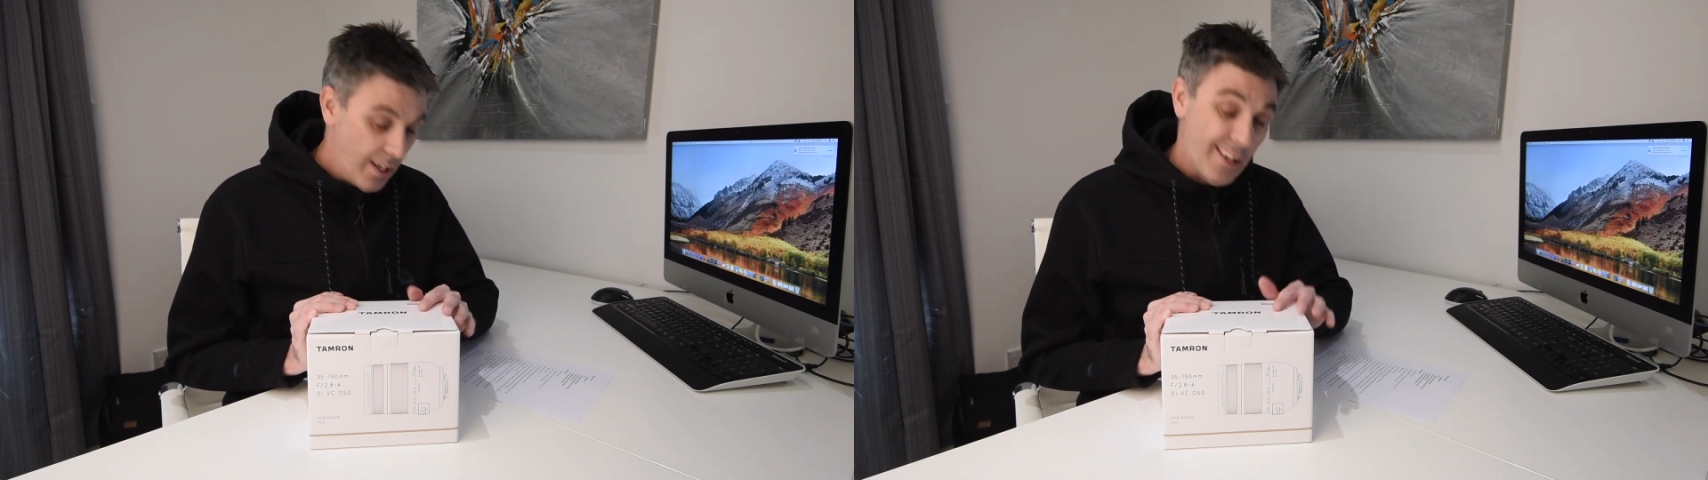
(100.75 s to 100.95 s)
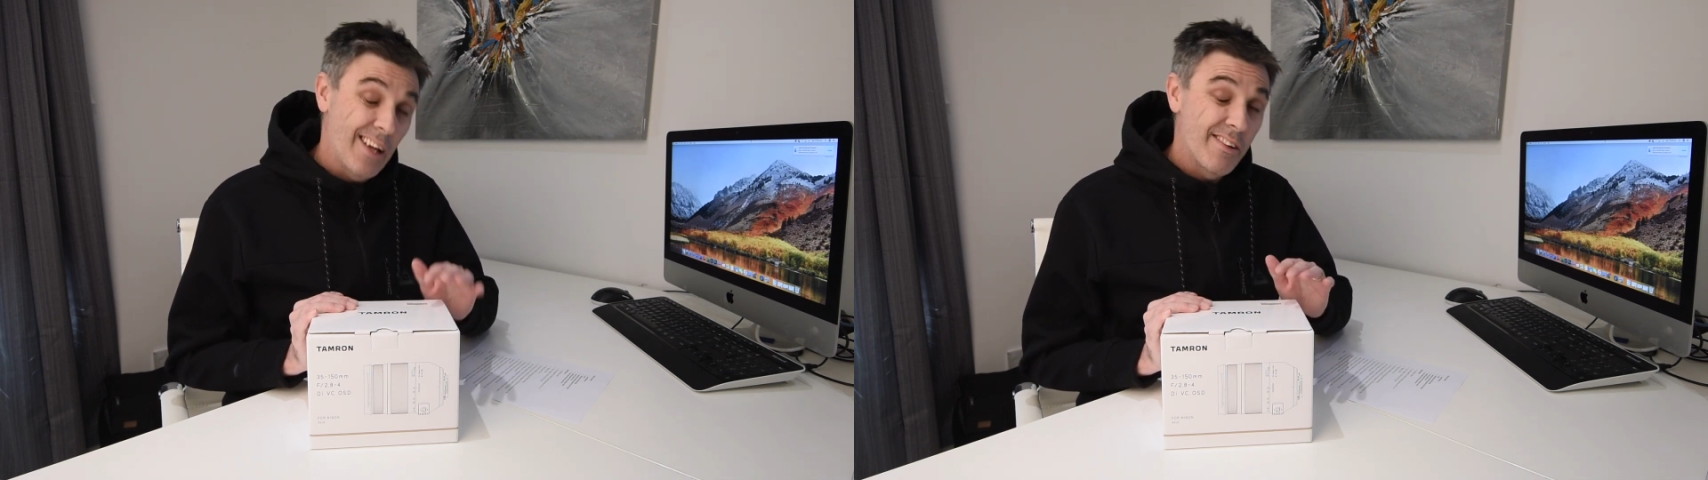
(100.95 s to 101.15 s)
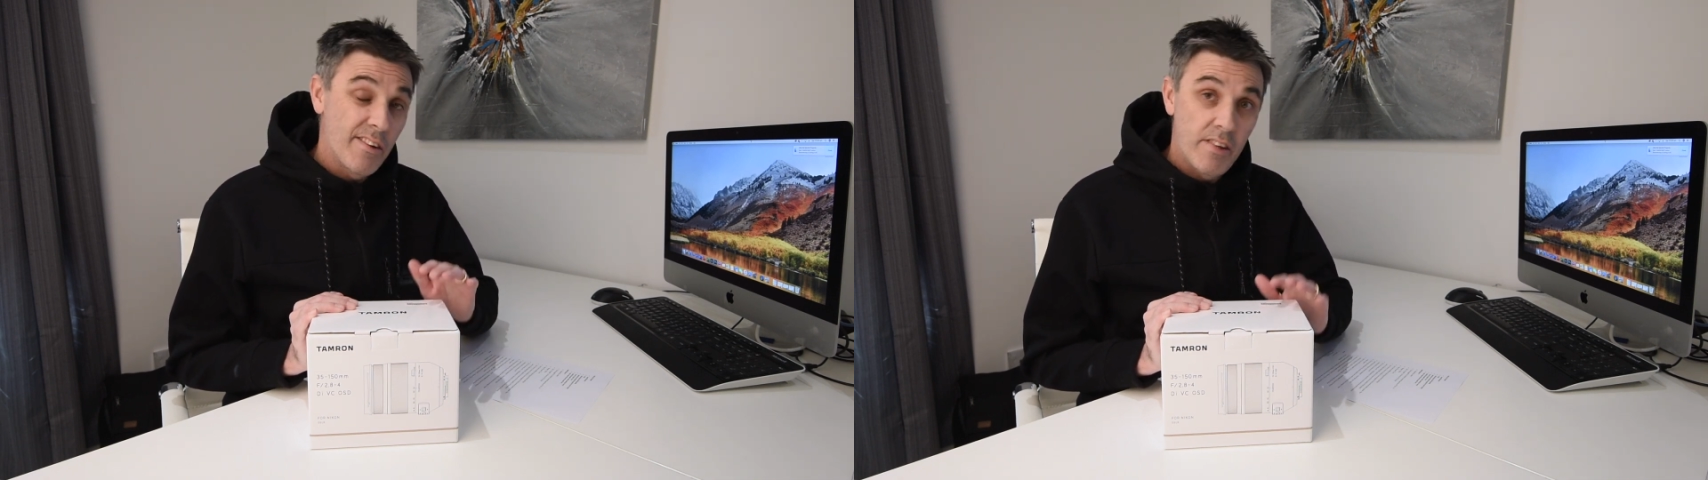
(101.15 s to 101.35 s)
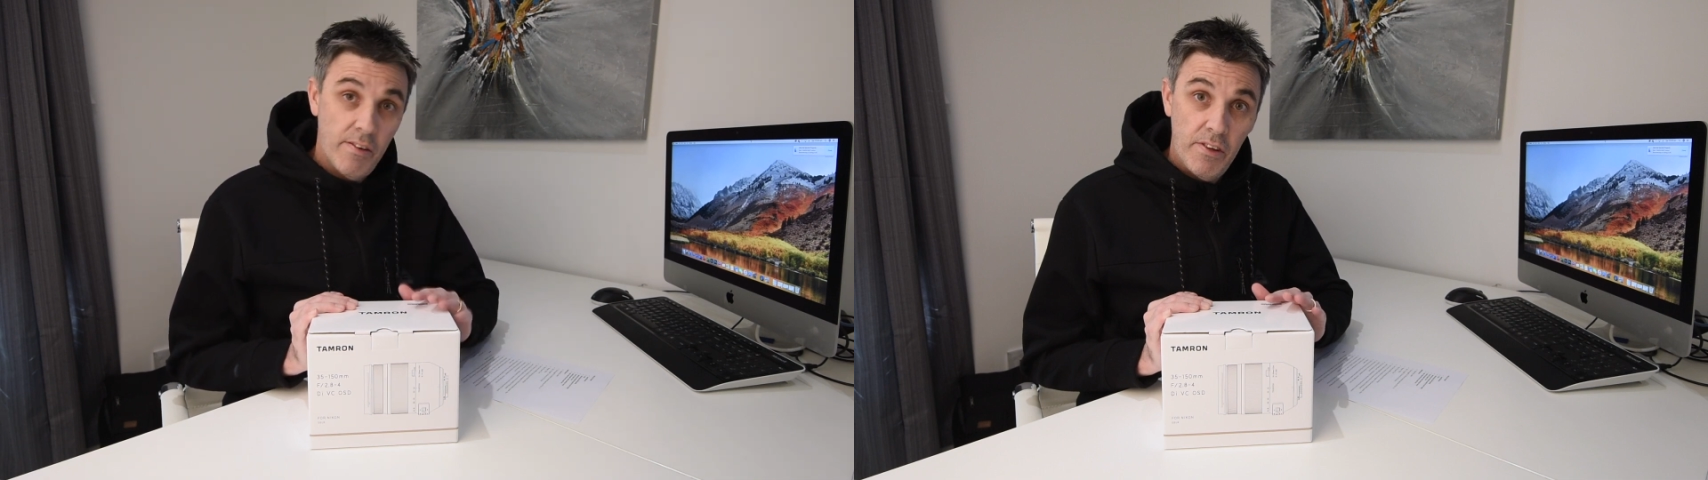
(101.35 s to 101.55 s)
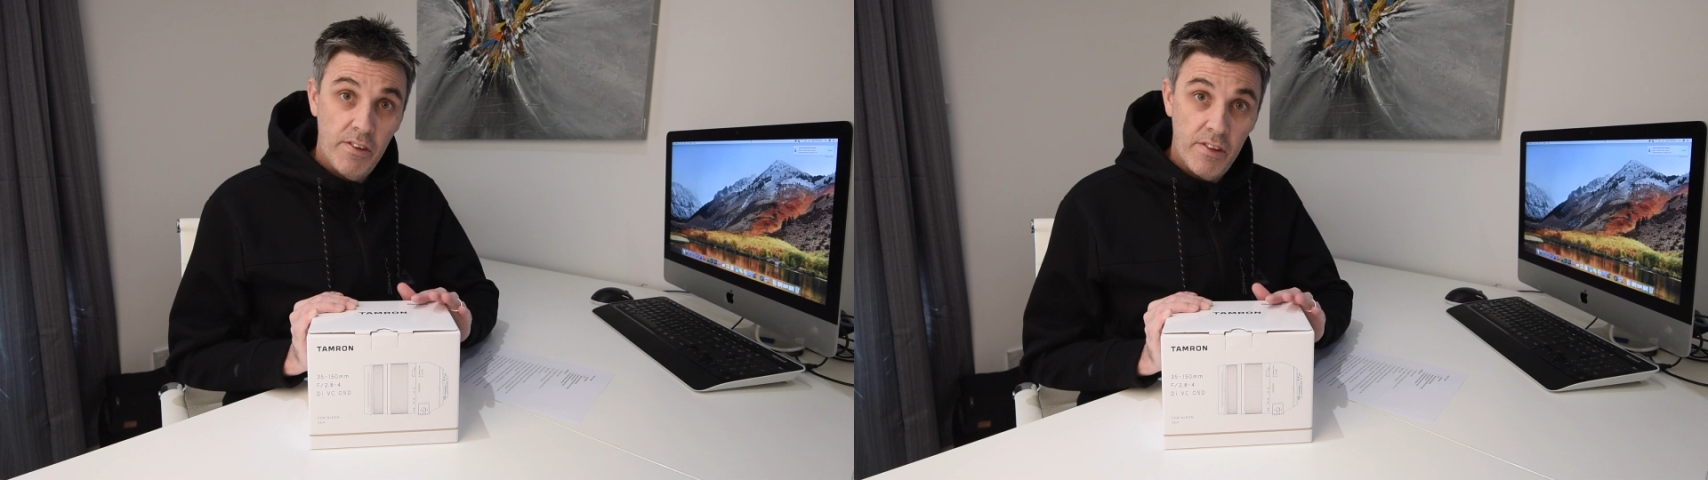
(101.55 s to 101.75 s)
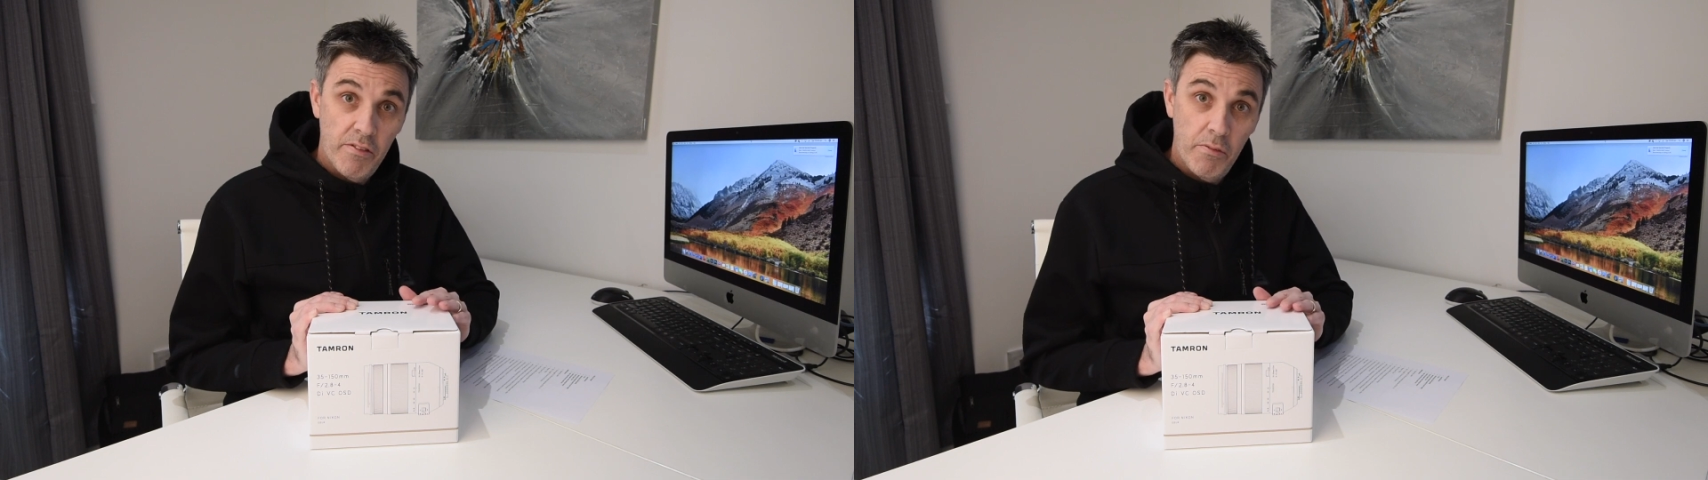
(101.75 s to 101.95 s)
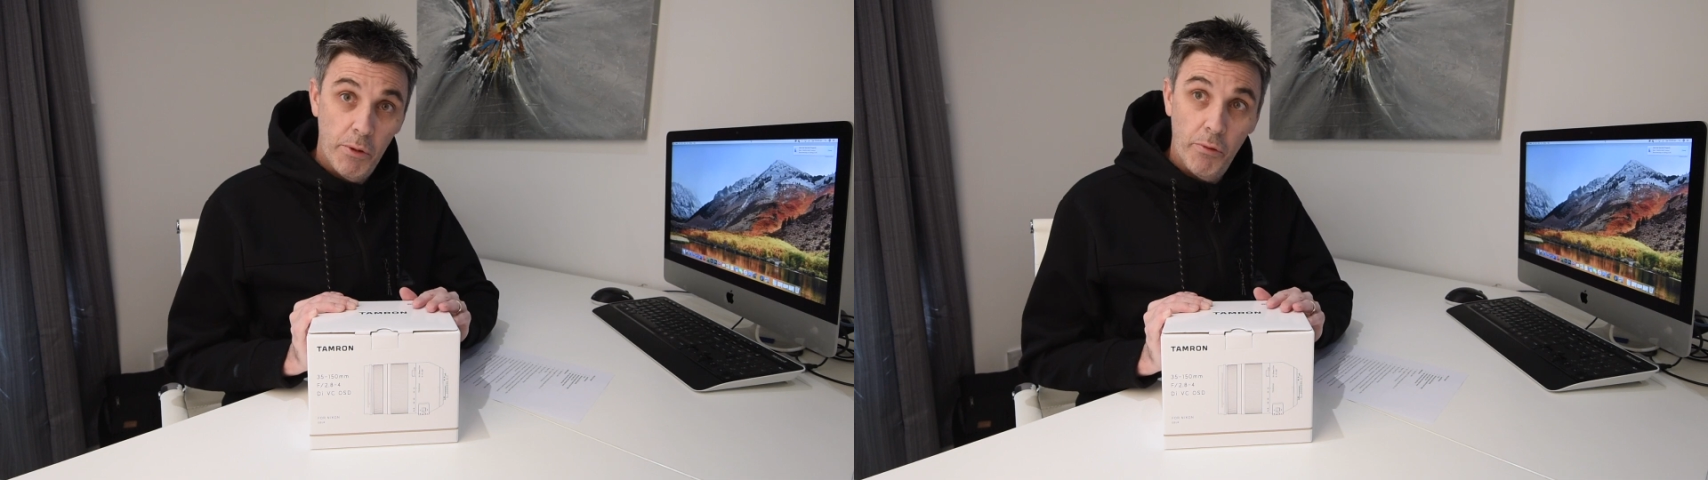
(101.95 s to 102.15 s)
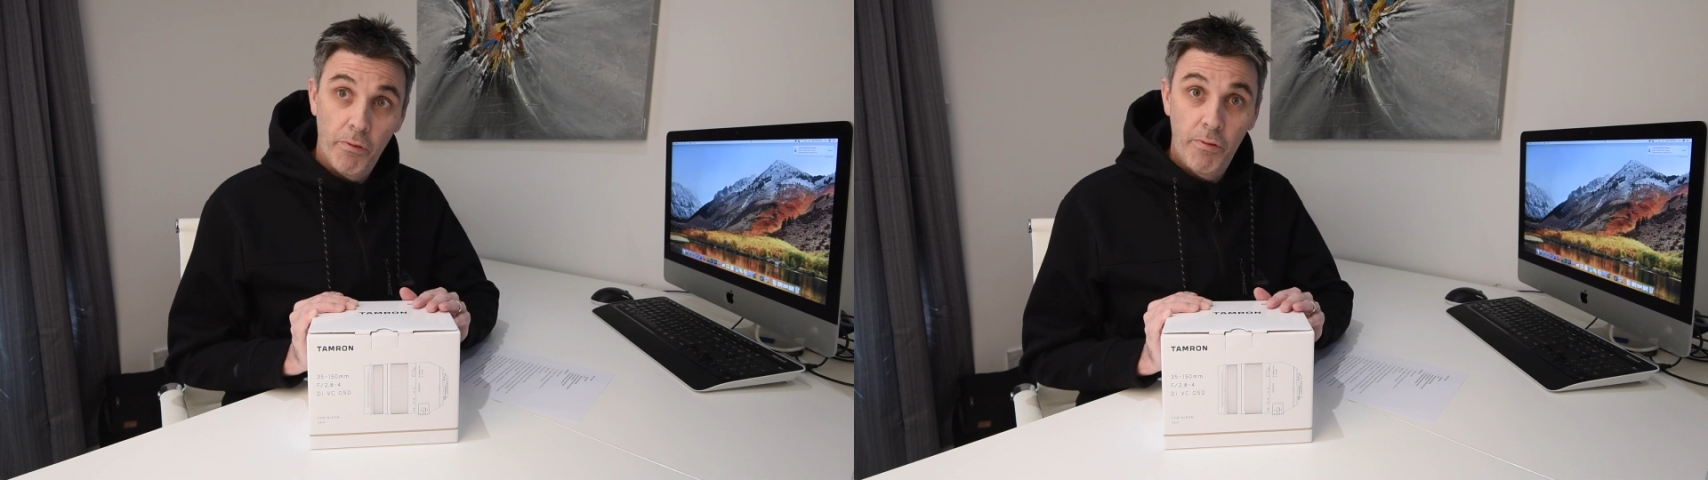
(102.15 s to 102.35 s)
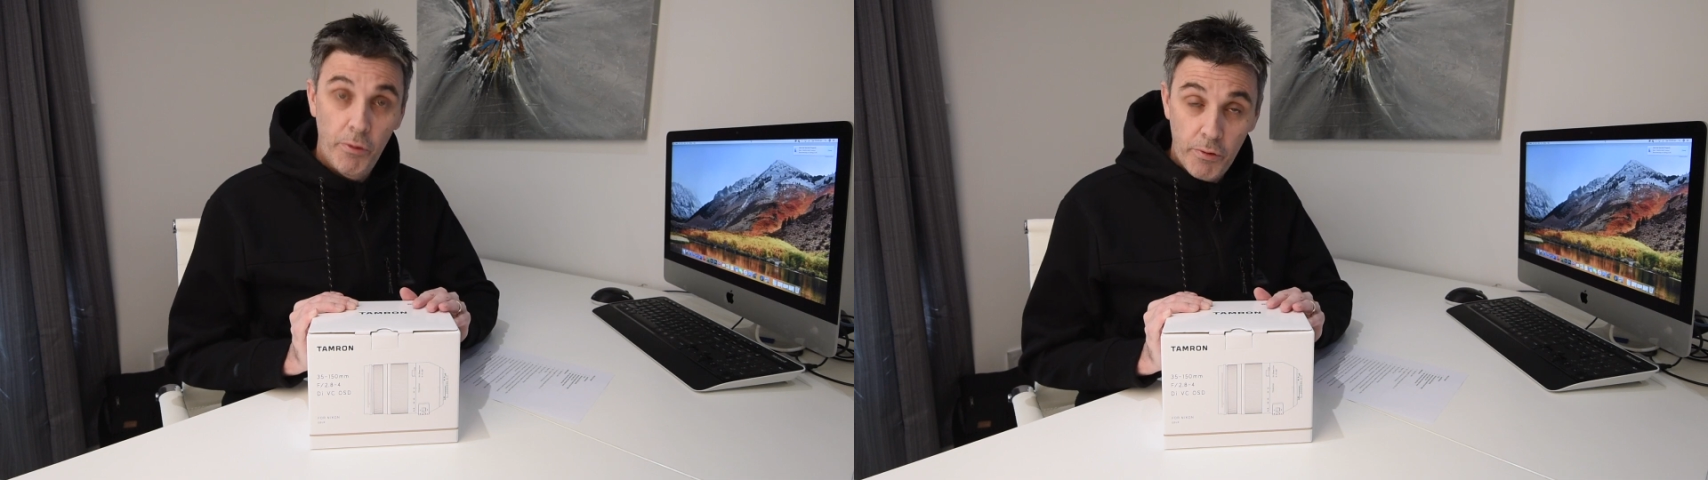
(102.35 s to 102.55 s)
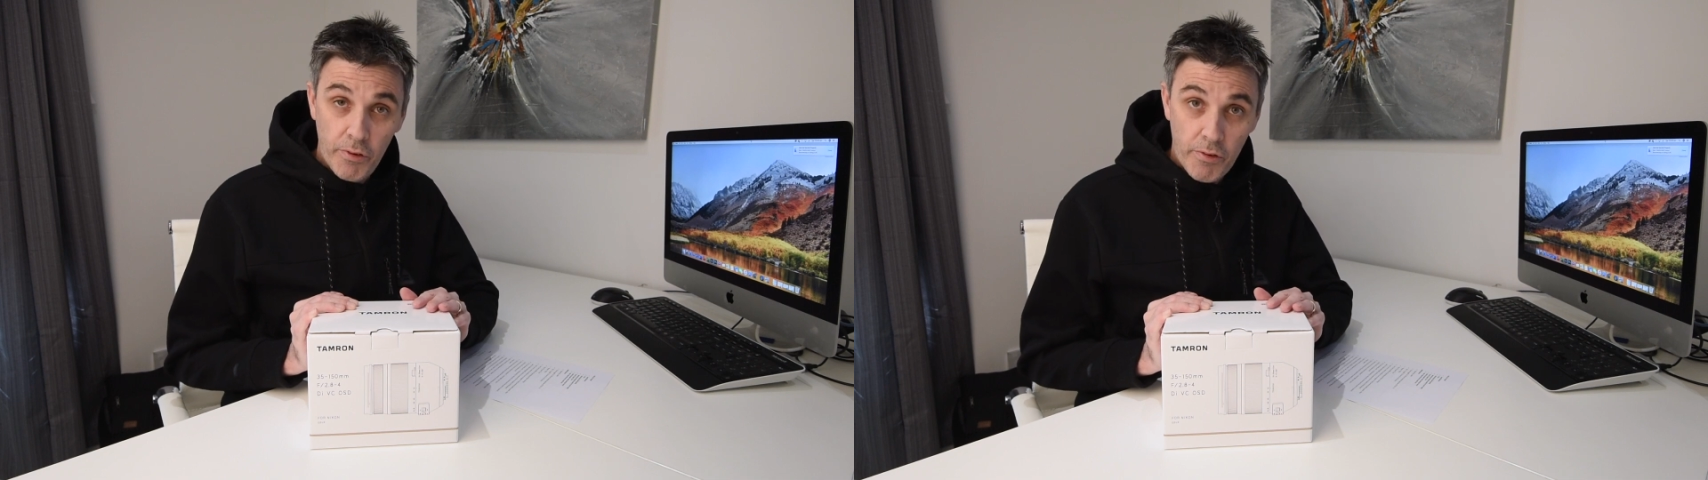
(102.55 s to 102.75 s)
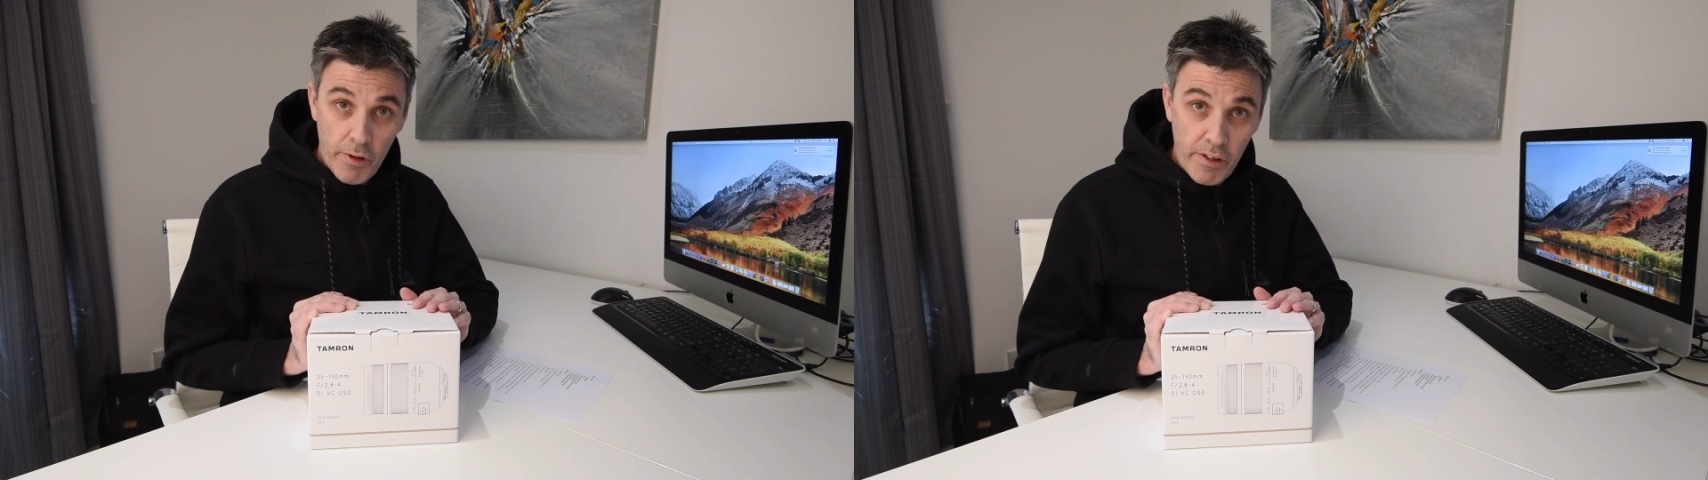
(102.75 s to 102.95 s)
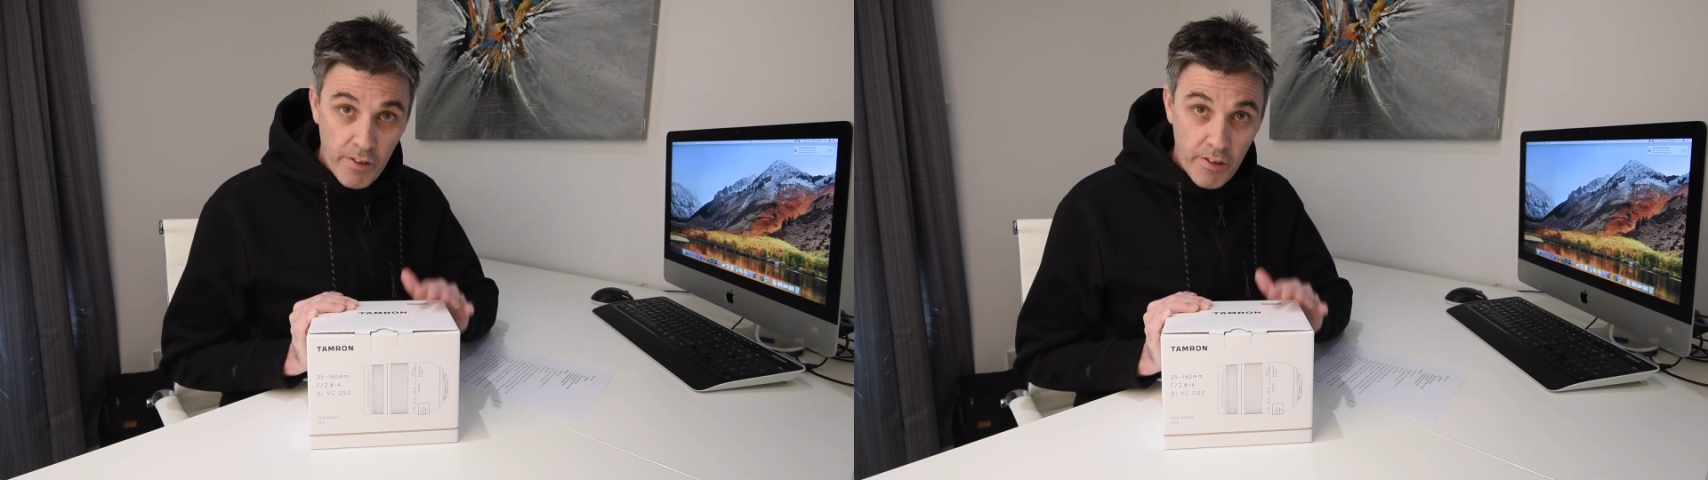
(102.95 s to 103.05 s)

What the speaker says: It has a 77mm filter thread,